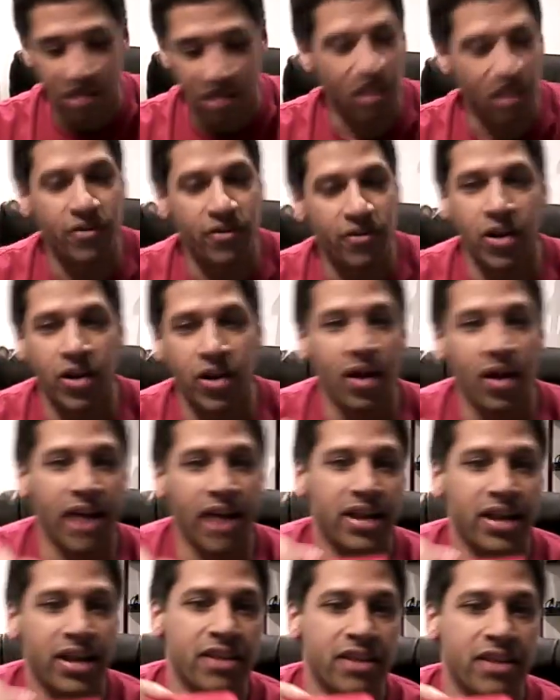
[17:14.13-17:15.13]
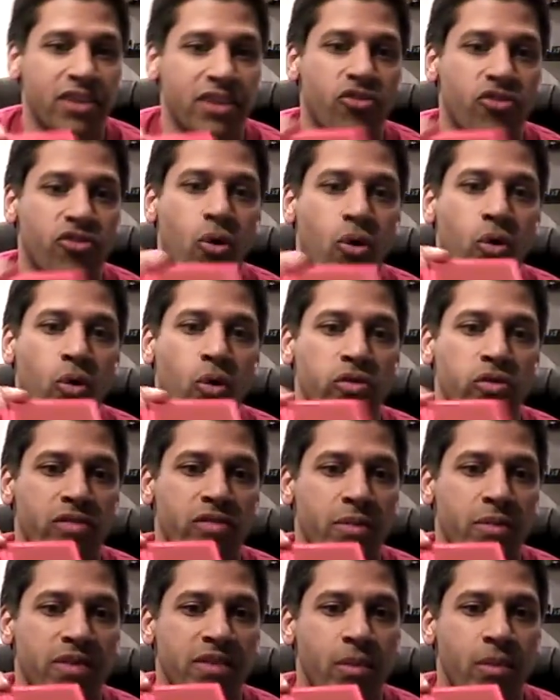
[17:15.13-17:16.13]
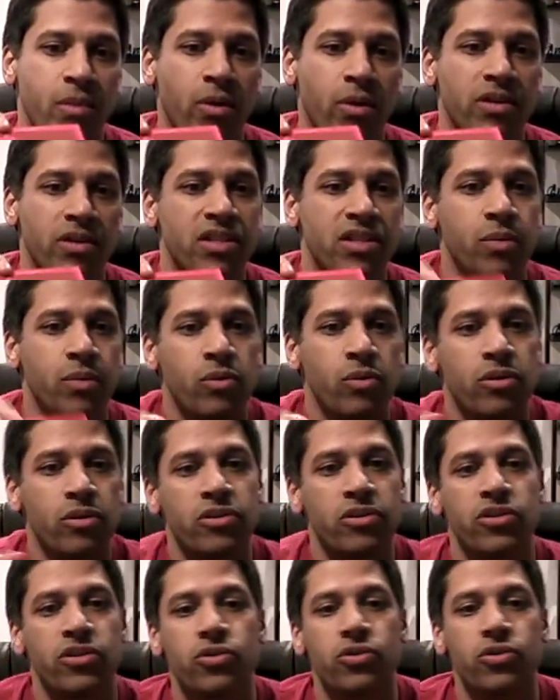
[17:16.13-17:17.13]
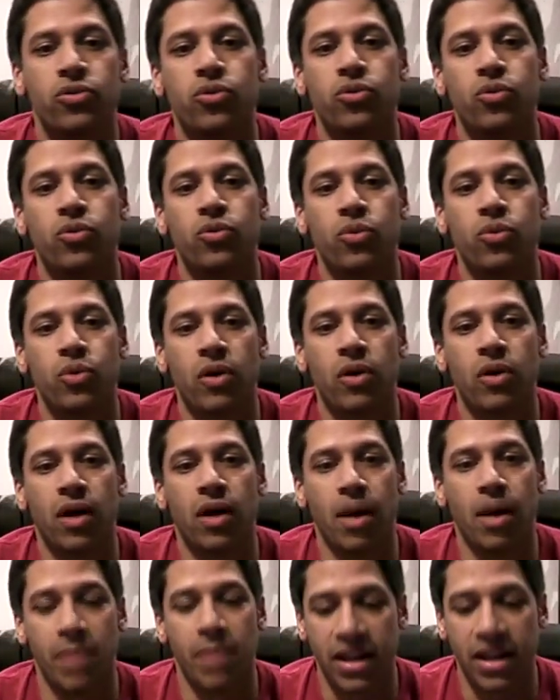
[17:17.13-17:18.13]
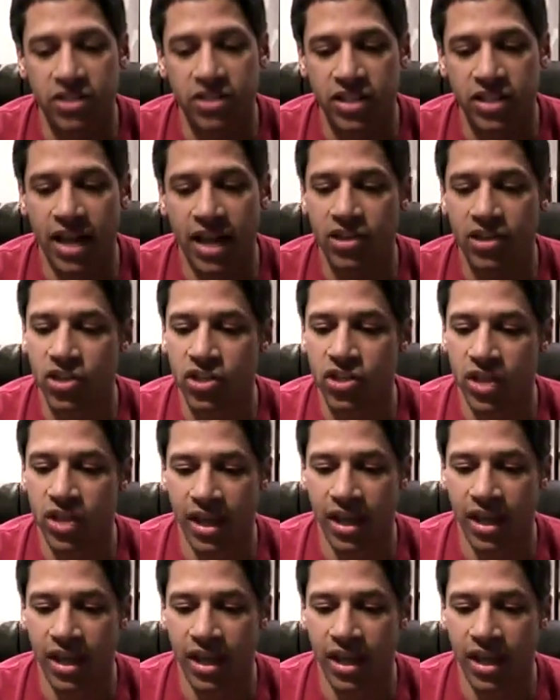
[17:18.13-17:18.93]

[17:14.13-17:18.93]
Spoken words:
I figured out I could get the controls to be somewhat similar to an Etch-a-Sketch.